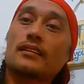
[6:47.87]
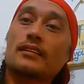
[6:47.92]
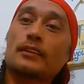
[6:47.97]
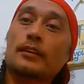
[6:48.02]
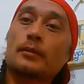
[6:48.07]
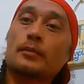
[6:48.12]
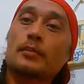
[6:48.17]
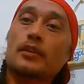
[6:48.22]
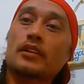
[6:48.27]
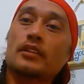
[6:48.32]
I'll
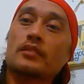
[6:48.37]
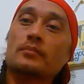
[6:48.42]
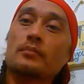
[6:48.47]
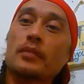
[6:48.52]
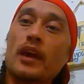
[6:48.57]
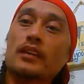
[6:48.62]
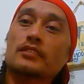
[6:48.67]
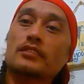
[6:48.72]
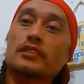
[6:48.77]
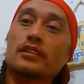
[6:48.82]
get
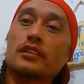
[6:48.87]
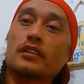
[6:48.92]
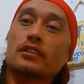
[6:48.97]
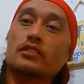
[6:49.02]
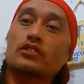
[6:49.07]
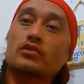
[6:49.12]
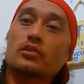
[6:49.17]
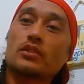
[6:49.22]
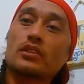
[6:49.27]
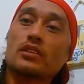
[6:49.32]
back to
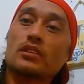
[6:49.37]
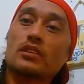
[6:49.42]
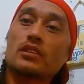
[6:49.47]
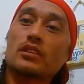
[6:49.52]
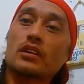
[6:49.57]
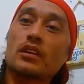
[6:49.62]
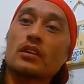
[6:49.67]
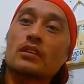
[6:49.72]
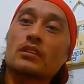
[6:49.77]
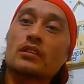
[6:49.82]
y'all
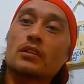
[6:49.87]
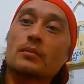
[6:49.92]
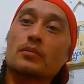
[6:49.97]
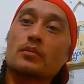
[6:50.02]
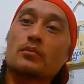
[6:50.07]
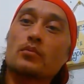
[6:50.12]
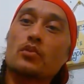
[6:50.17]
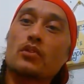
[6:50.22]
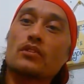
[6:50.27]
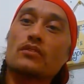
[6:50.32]
with a
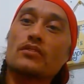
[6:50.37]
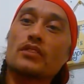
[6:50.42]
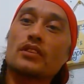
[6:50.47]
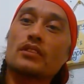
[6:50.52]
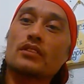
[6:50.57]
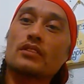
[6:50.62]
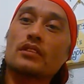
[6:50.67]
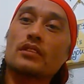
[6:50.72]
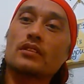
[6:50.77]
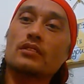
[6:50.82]
couple more
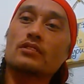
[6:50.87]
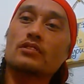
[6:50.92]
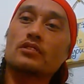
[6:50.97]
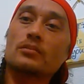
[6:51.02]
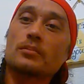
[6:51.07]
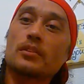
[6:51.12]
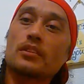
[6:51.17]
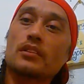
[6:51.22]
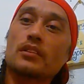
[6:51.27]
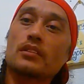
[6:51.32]

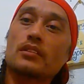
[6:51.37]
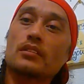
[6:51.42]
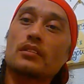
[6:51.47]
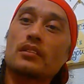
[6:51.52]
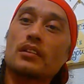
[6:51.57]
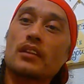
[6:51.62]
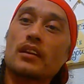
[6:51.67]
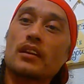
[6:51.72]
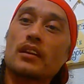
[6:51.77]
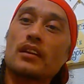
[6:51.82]
videos. But
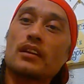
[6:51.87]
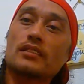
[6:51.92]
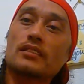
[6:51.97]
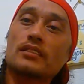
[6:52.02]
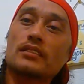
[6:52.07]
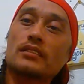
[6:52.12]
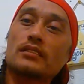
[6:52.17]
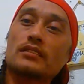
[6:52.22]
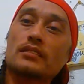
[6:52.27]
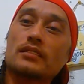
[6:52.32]

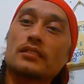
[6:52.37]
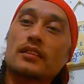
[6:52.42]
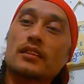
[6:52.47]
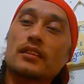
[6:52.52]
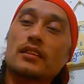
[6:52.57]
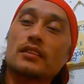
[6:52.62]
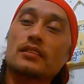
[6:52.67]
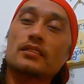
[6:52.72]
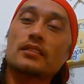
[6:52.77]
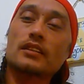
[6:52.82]
until
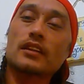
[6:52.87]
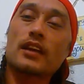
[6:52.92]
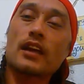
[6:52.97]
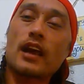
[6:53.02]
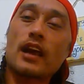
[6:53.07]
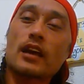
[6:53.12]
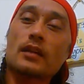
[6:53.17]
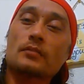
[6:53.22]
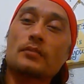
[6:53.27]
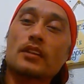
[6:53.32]
then,
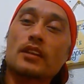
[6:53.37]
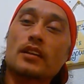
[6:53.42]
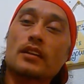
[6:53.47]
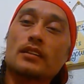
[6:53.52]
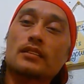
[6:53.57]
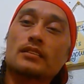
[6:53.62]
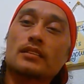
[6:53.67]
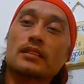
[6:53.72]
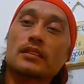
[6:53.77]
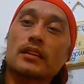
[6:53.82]
God
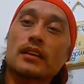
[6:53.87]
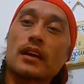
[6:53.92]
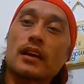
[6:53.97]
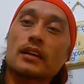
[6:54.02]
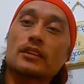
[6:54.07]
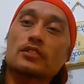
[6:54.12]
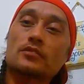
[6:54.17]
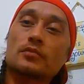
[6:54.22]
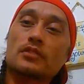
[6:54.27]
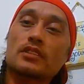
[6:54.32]
bless,
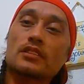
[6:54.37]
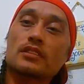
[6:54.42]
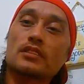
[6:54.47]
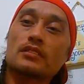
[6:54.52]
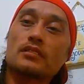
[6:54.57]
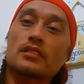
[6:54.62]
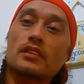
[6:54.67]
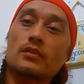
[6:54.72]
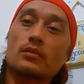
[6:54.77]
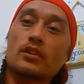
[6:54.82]

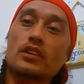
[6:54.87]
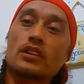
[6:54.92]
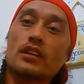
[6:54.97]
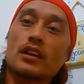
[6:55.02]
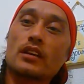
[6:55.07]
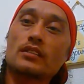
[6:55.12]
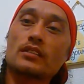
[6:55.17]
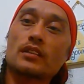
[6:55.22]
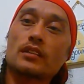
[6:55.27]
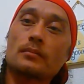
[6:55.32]
Godspeed, and we
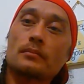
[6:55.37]
love